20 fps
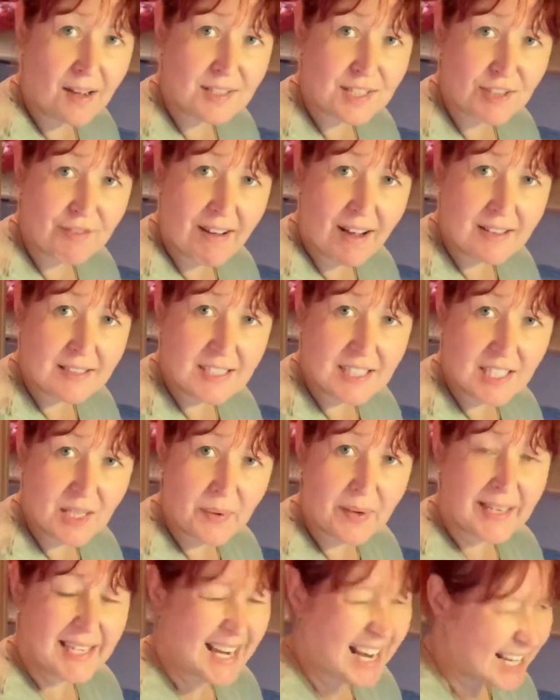around to do
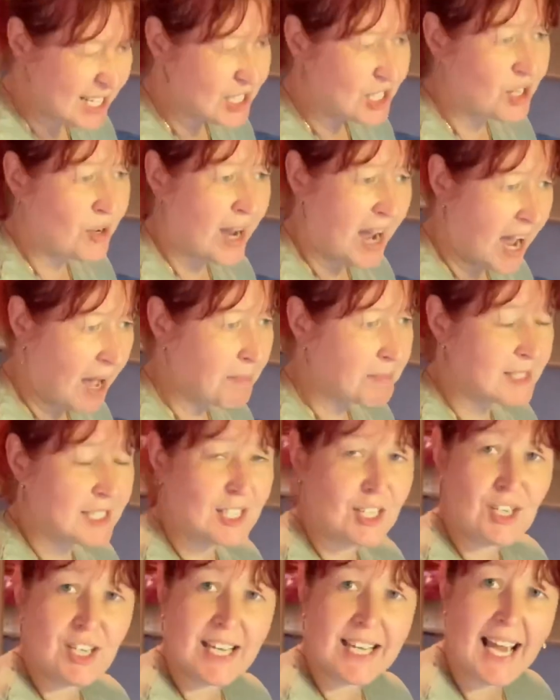it, yes, you
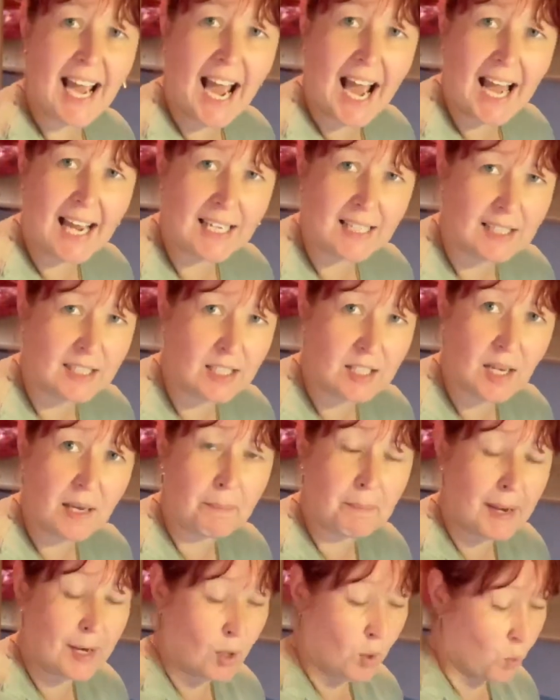absolutely can. You
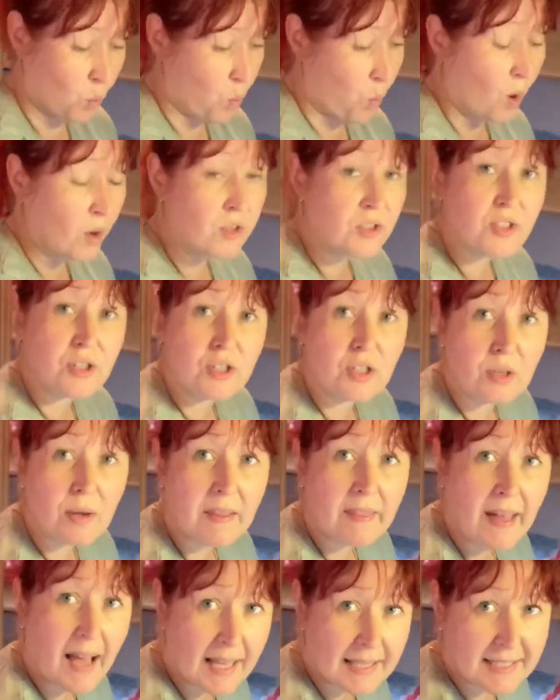may not want to do
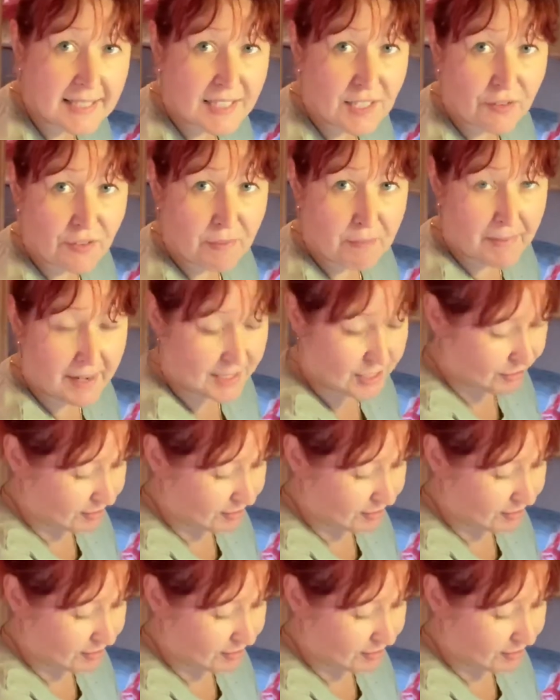it, that's a different matter